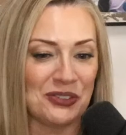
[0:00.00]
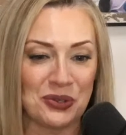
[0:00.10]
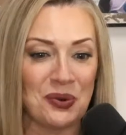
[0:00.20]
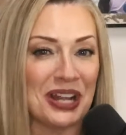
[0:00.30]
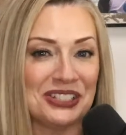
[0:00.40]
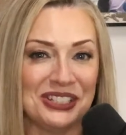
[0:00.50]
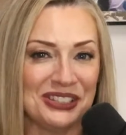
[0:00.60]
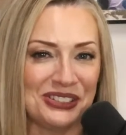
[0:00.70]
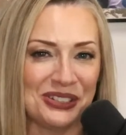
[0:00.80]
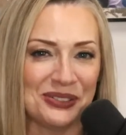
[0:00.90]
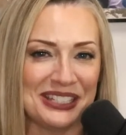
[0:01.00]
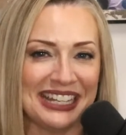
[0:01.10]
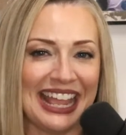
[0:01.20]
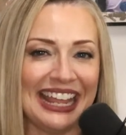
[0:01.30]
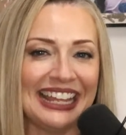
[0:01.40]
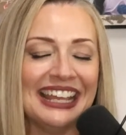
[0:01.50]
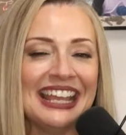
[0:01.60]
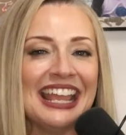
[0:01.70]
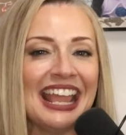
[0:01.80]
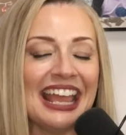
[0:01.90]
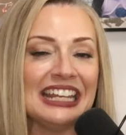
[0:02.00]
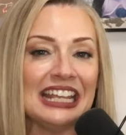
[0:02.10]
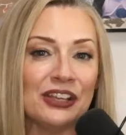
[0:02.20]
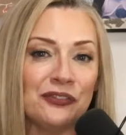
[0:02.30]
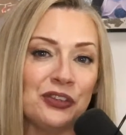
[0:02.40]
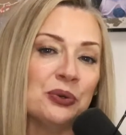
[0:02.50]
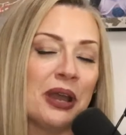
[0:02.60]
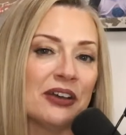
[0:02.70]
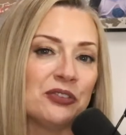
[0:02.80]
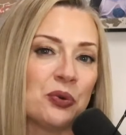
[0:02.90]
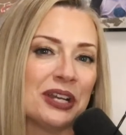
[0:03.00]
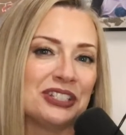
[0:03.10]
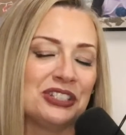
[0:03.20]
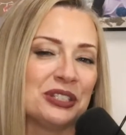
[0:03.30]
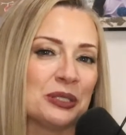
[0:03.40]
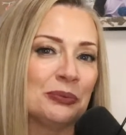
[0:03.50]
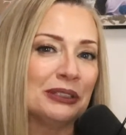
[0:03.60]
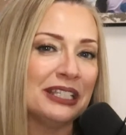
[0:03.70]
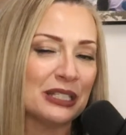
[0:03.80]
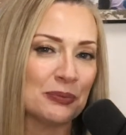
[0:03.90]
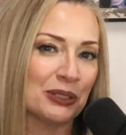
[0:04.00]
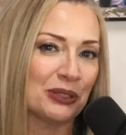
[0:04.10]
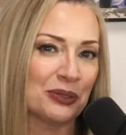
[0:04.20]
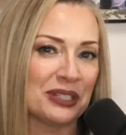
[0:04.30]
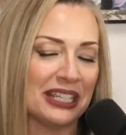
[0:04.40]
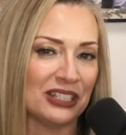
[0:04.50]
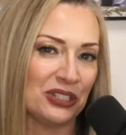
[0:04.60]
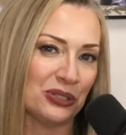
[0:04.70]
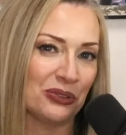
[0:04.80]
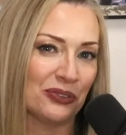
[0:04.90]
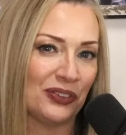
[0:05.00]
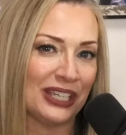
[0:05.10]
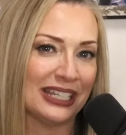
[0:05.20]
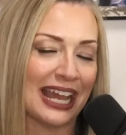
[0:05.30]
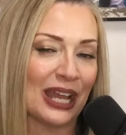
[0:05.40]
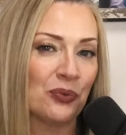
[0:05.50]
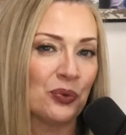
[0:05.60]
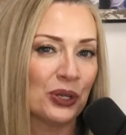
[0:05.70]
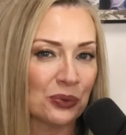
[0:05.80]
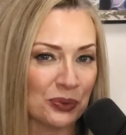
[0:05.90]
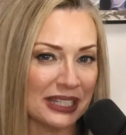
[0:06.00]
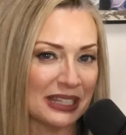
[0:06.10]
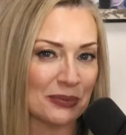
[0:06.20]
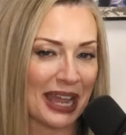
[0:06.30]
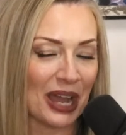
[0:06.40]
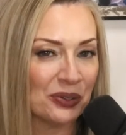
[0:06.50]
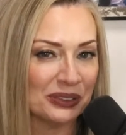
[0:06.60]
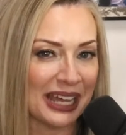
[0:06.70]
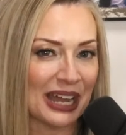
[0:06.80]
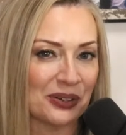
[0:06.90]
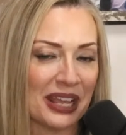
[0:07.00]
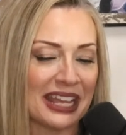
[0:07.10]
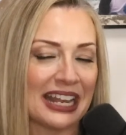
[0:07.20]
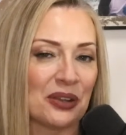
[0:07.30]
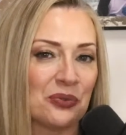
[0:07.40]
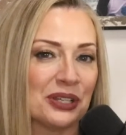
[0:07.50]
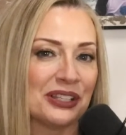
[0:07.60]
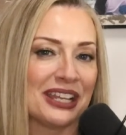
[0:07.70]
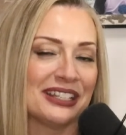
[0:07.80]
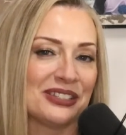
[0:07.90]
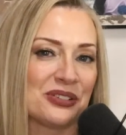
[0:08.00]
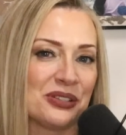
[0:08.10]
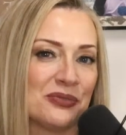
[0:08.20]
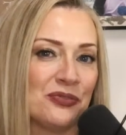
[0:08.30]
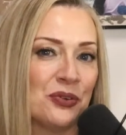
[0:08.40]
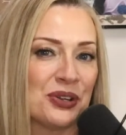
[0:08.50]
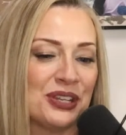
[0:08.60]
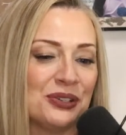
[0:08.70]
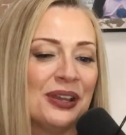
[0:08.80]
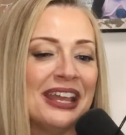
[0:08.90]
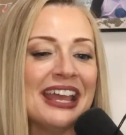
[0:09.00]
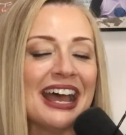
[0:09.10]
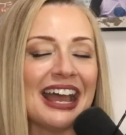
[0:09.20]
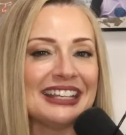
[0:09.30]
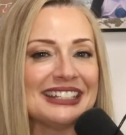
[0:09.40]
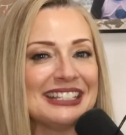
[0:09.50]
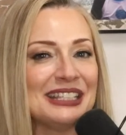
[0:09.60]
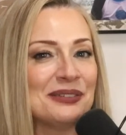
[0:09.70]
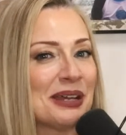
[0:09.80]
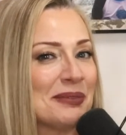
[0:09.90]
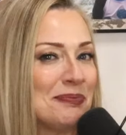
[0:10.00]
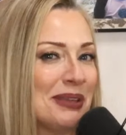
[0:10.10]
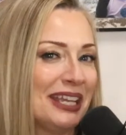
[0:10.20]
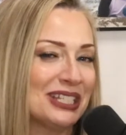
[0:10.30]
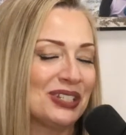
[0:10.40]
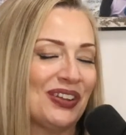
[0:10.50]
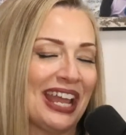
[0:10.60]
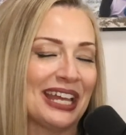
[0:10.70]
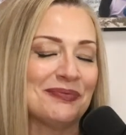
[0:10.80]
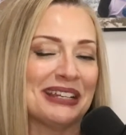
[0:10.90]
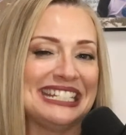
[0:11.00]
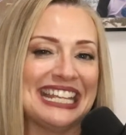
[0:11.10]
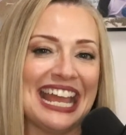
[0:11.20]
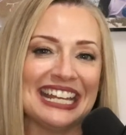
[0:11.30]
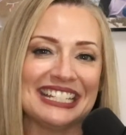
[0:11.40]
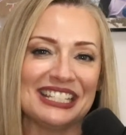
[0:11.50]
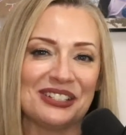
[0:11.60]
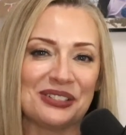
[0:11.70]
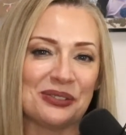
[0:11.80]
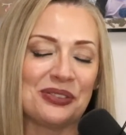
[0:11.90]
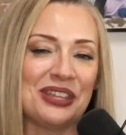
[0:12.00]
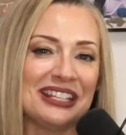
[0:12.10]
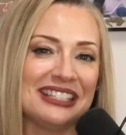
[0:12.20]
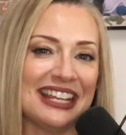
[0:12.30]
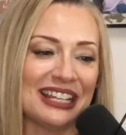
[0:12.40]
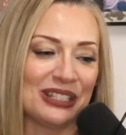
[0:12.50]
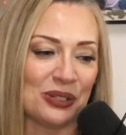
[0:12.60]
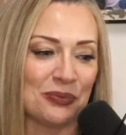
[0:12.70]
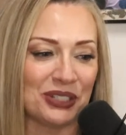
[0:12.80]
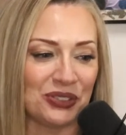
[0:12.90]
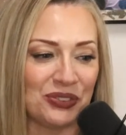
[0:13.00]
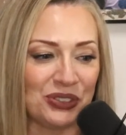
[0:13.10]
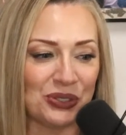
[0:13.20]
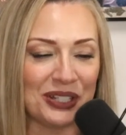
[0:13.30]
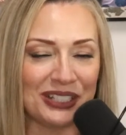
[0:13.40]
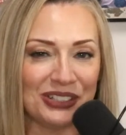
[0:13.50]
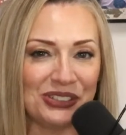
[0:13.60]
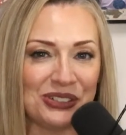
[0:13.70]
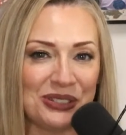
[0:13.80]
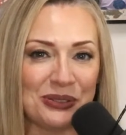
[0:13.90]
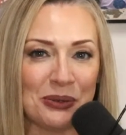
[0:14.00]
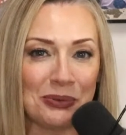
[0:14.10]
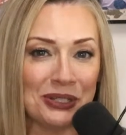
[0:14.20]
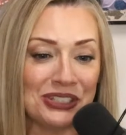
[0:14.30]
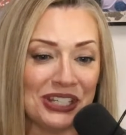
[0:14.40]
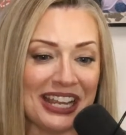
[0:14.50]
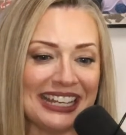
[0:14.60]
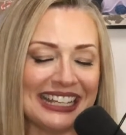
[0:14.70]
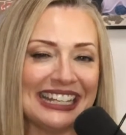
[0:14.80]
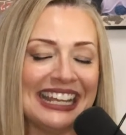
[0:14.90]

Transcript: watching the show today. And if you have questions, please put those into the feed. I will read them out loud and I will answer them for you. I can see that my biggest fan, my dad, is here. So thanks, Dad, so much for joining. Sure do appreciate it.